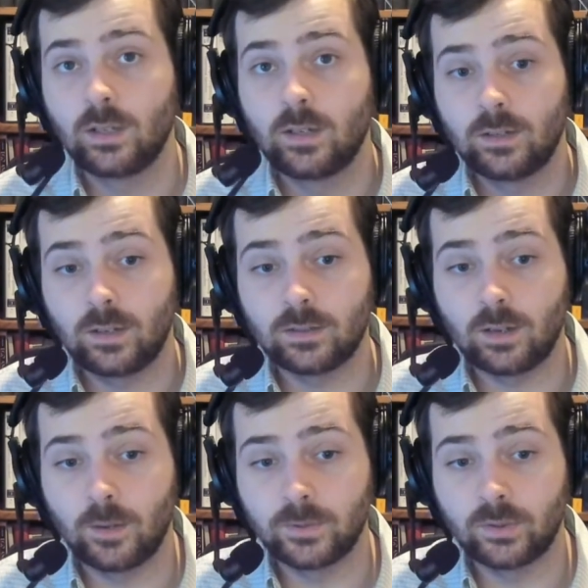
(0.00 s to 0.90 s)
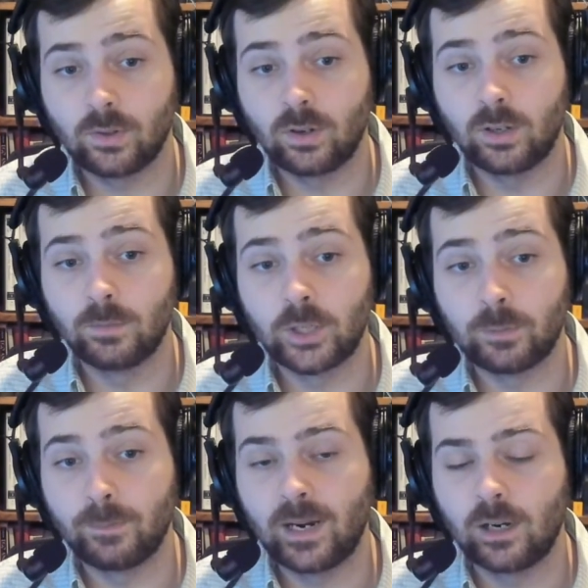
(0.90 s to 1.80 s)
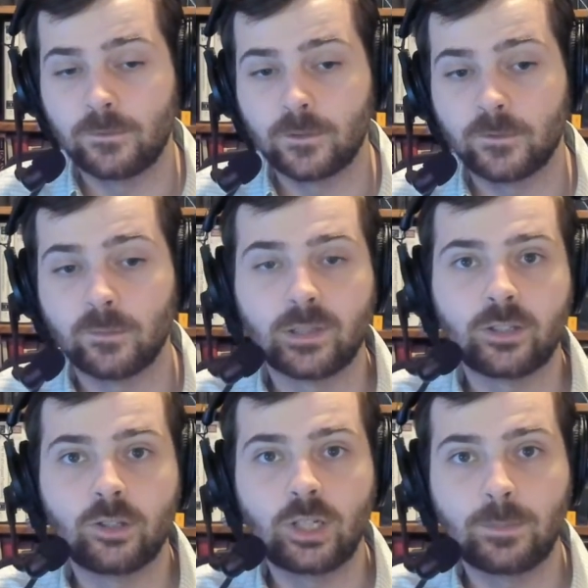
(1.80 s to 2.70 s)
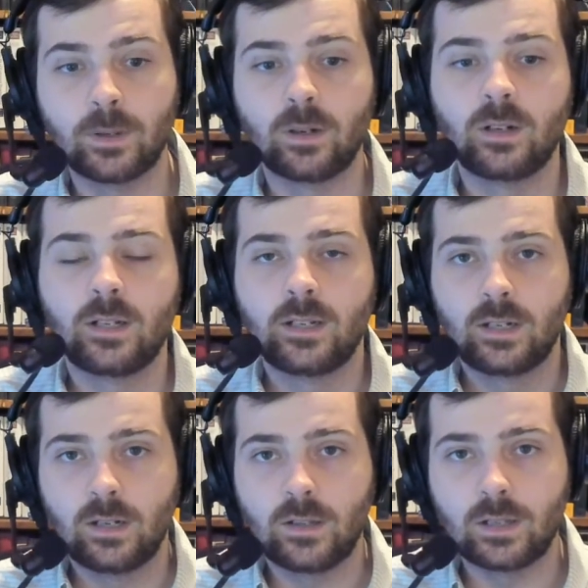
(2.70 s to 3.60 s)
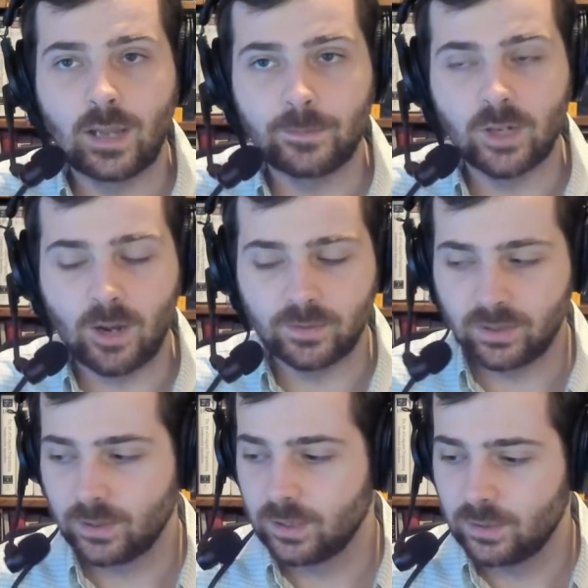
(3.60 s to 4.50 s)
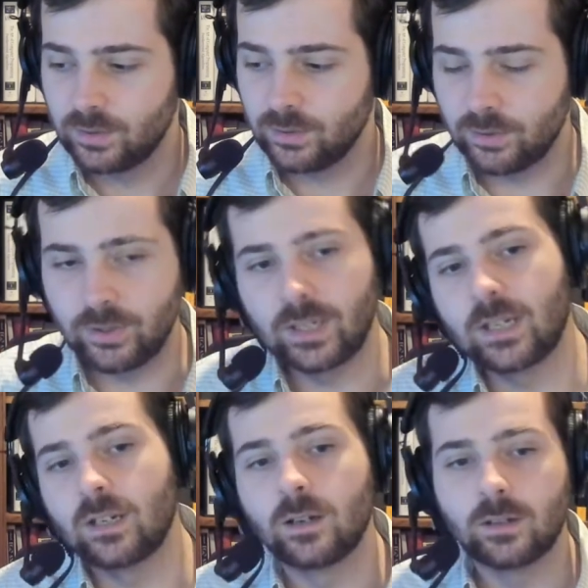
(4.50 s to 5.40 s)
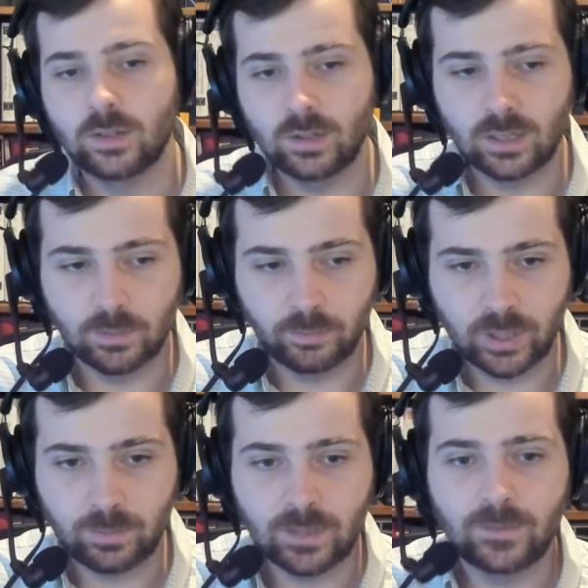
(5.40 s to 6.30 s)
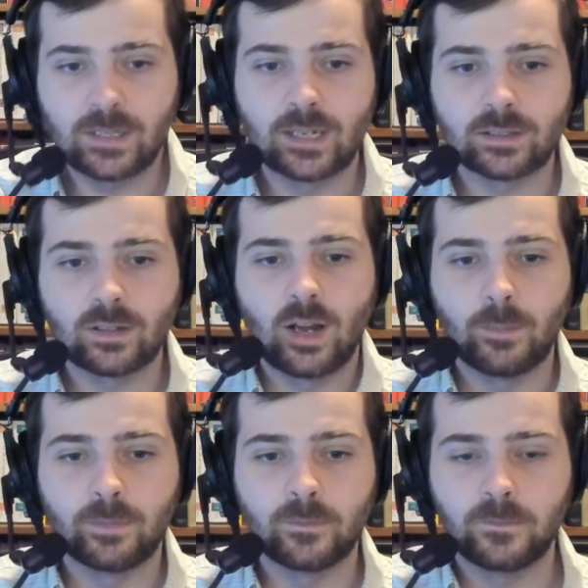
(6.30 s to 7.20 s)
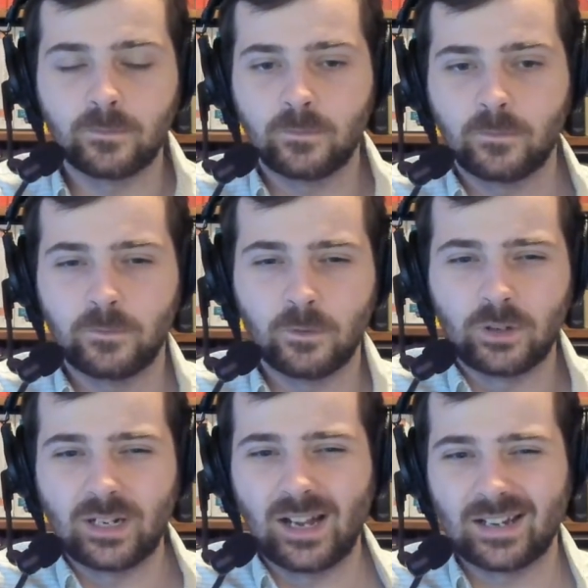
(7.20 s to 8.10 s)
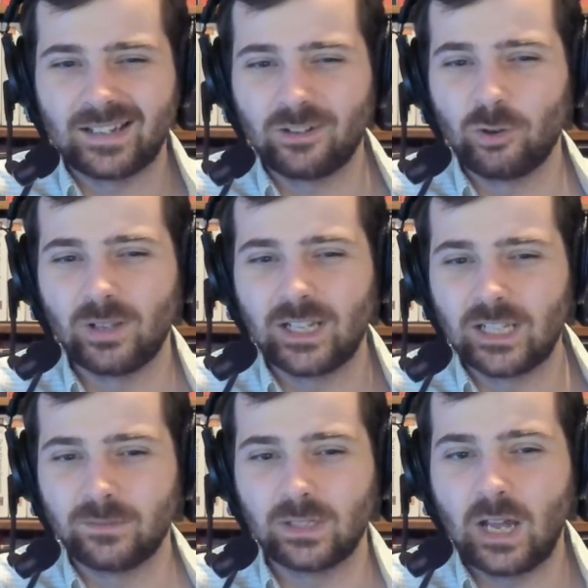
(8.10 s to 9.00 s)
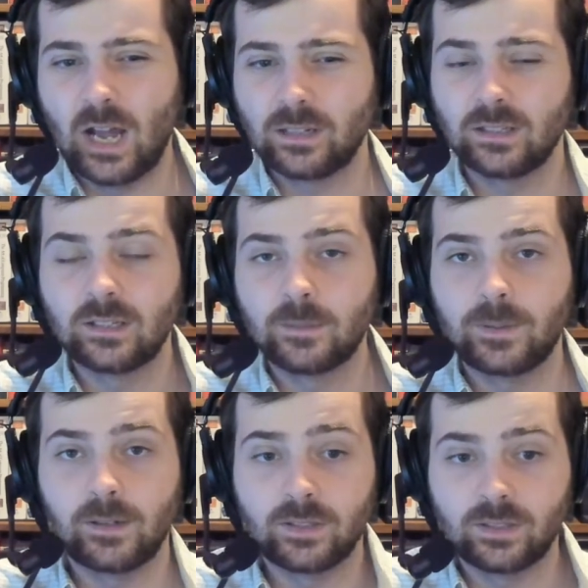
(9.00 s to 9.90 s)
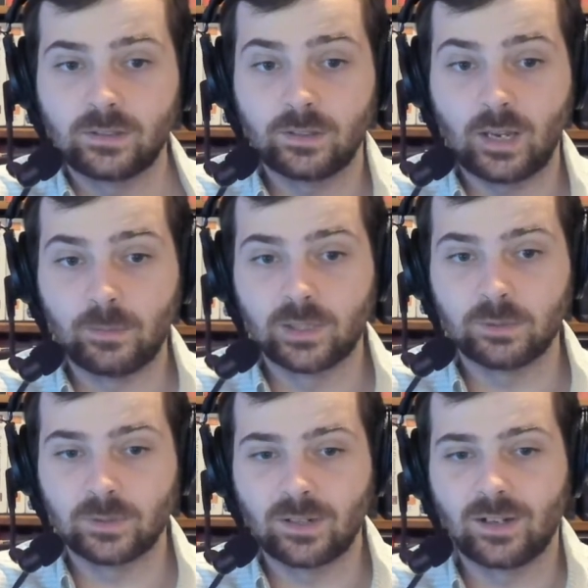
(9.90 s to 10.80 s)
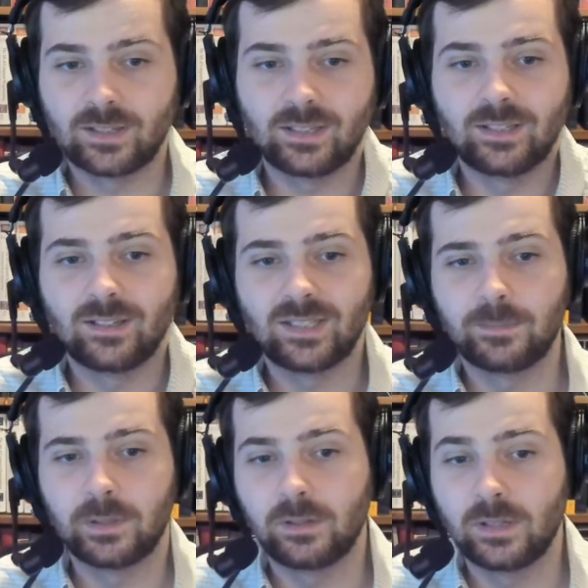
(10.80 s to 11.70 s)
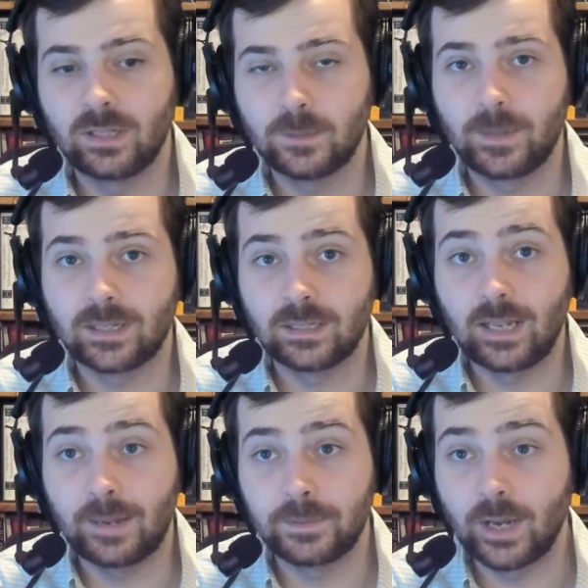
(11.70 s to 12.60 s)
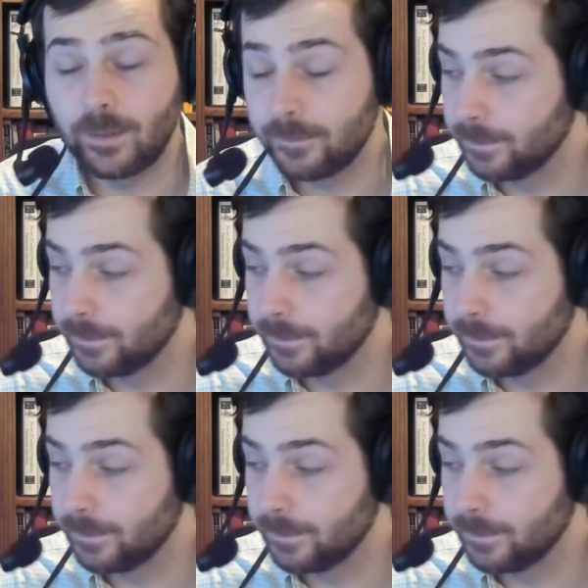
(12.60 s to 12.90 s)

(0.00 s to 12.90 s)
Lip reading: Desktops are much more powerful for much cheaper than laptops. So you can get a pretty beefy desktop for not a whole hell of a lot in comparison to how much it would cost to get a similarly spec'd laptop.